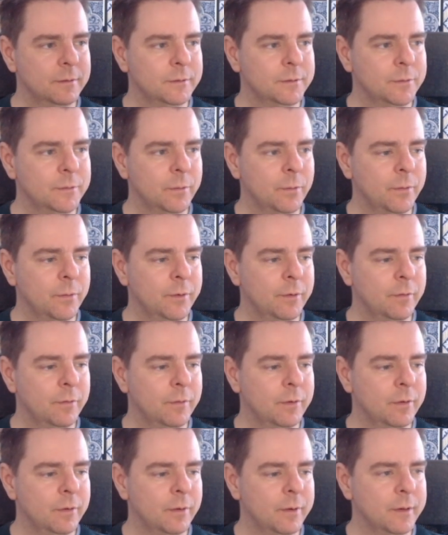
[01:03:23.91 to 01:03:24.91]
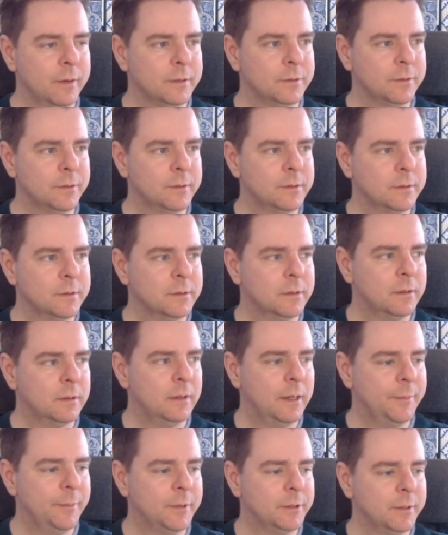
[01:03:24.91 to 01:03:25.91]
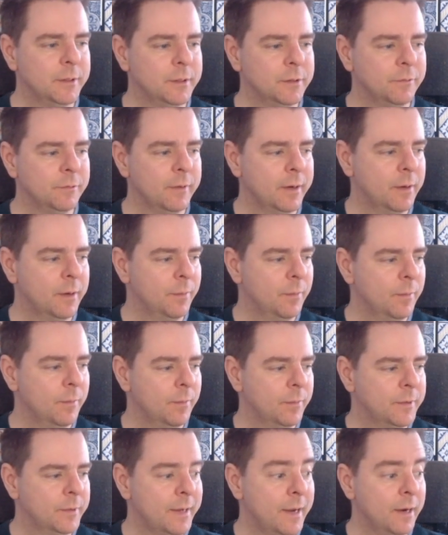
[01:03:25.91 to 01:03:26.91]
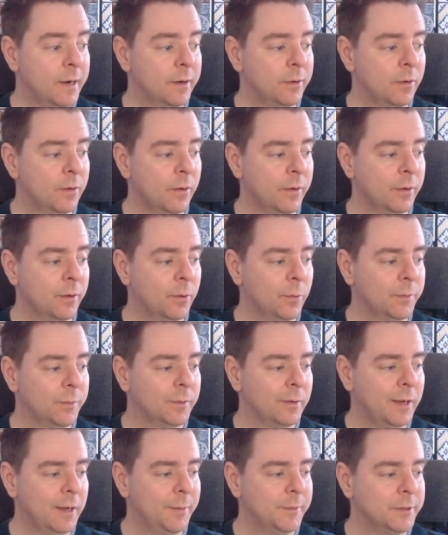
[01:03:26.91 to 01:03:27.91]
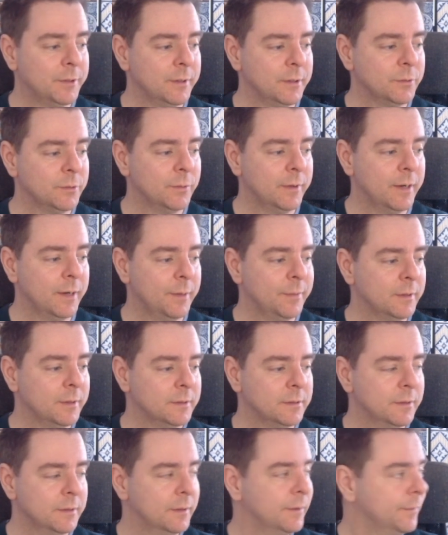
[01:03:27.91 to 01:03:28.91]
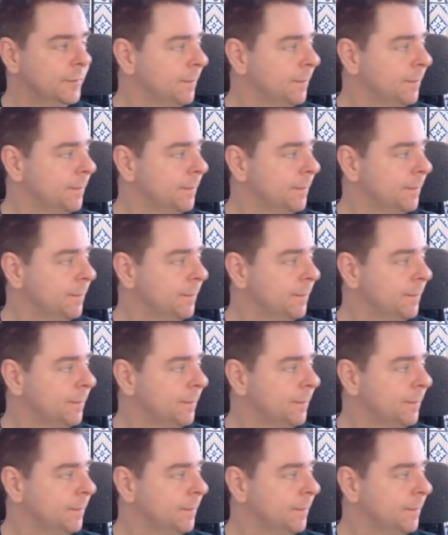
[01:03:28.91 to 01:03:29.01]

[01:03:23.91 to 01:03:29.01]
So I wonder, okay, so this is climate change. If I can tag an article with climate change, what happens there?